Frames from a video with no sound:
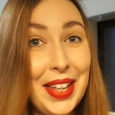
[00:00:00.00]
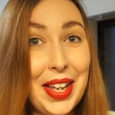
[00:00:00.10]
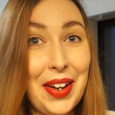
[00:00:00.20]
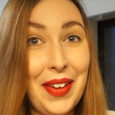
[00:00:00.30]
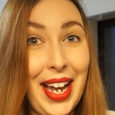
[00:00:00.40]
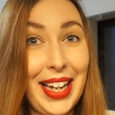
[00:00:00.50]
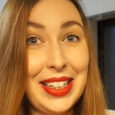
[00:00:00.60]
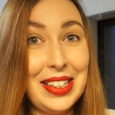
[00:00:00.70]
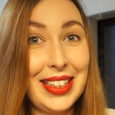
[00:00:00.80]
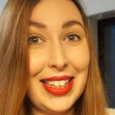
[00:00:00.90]
go ahead,
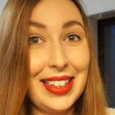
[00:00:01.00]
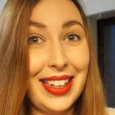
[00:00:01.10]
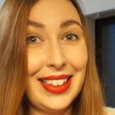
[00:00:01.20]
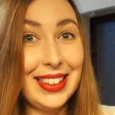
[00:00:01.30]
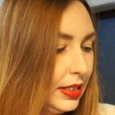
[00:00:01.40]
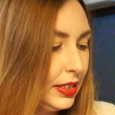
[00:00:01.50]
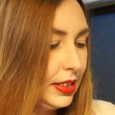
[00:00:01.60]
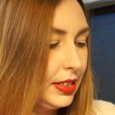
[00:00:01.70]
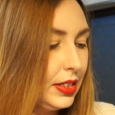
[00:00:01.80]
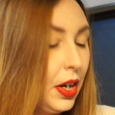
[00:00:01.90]
click the link.
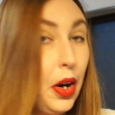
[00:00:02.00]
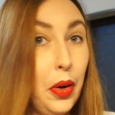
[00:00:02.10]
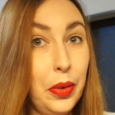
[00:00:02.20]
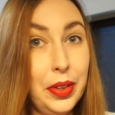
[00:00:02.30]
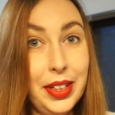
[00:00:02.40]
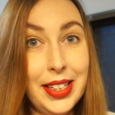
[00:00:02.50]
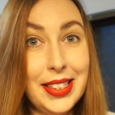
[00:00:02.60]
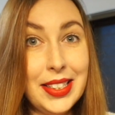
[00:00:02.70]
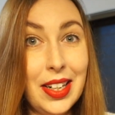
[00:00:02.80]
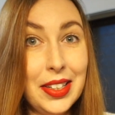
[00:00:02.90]
So he
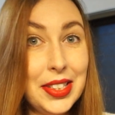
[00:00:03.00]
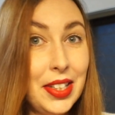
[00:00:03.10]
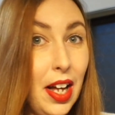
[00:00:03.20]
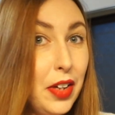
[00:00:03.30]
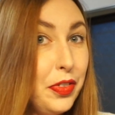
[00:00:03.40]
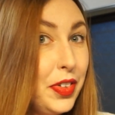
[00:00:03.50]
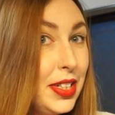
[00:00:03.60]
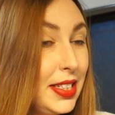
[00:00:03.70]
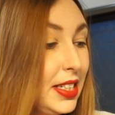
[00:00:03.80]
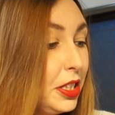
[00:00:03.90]
starts off,
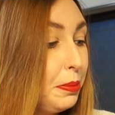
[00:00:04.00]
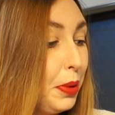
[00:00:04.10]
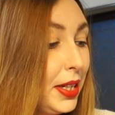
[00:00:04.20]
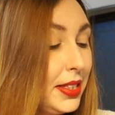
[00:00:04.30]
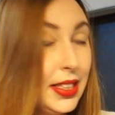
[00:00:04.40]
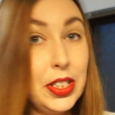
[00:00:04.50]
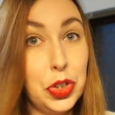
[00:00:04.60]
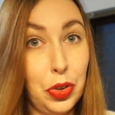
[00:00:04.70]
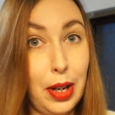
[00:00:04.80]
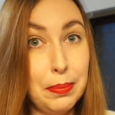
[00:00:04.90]
Dear President
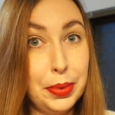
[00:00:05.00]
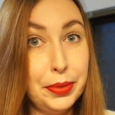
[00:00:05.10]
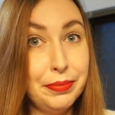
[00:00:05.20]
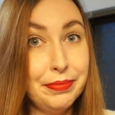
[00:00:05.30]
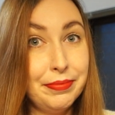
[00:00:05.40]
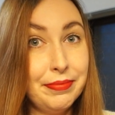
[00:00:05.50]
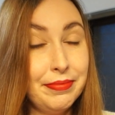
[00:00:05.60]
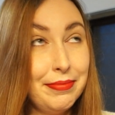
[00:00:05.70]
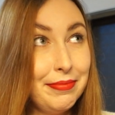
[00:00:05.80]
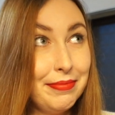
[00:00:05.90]
Trump.
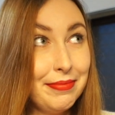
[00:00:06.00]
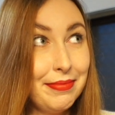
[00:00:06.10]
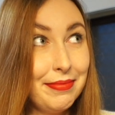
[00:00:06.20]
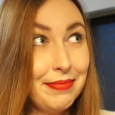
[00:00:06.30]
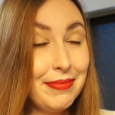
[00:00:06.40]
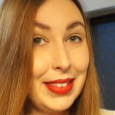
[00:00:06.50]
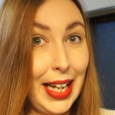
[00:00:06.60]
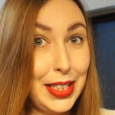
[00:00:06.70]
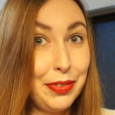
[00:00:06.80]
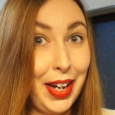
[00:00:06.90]

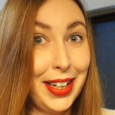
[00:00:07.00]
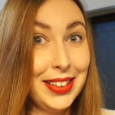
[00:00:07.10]
That's fine.